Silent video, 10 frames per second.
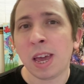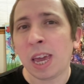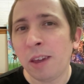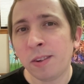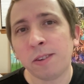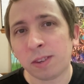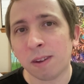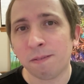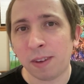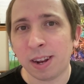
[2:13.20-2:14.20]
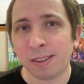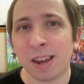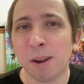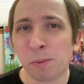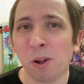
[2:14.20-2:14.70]
even if some fans
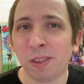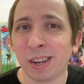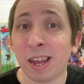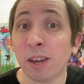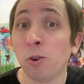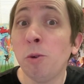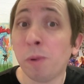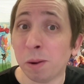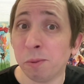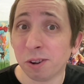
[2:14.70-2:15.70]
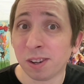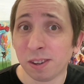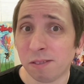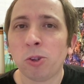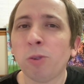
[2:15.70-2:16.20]
end up calling it a coupon book.
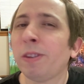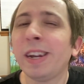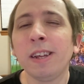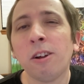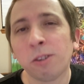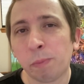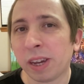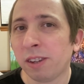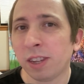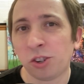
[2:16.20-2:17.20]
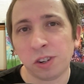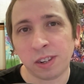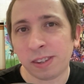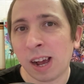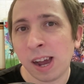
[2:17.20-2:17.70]
So setting all speculation
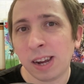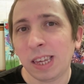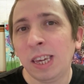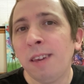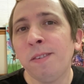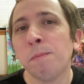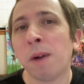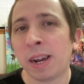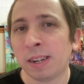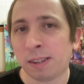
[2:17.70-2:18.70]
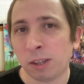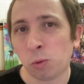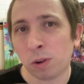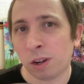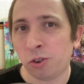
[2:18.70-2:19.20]
aside, even minus this
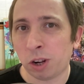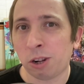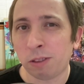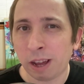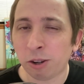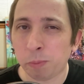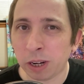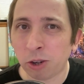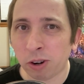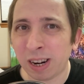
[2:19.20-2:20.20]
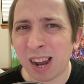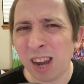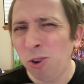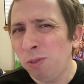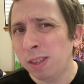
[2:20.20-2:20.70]
$100 LoungeBuddy credit, I
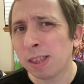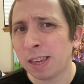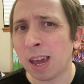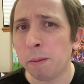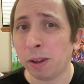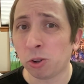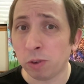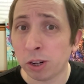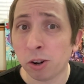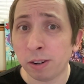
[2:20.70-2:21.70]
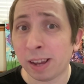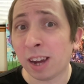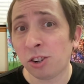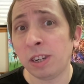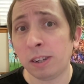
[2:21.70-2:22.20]
do think that the Amex Green Card is
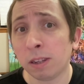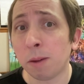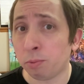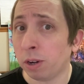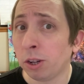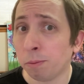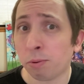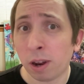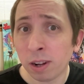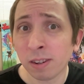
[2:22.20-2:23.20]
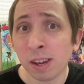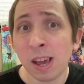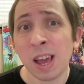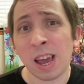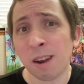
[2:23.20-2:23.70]
actually still a pretty good product.
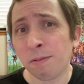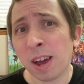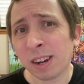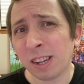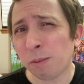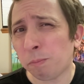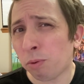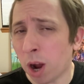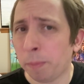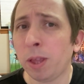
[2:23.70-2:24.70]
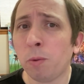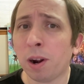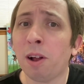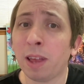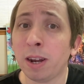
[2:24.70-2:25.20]
In fact, it's probably what
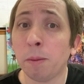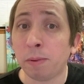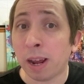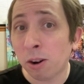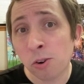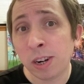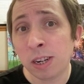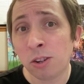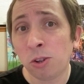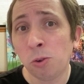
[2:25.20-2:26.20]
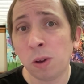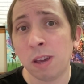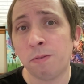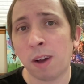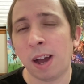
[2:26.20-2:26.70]
I'll end up downgrading to
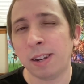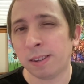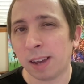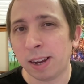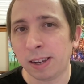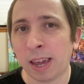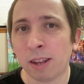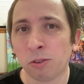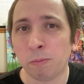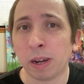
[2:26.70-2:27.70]
if I decide to cancel my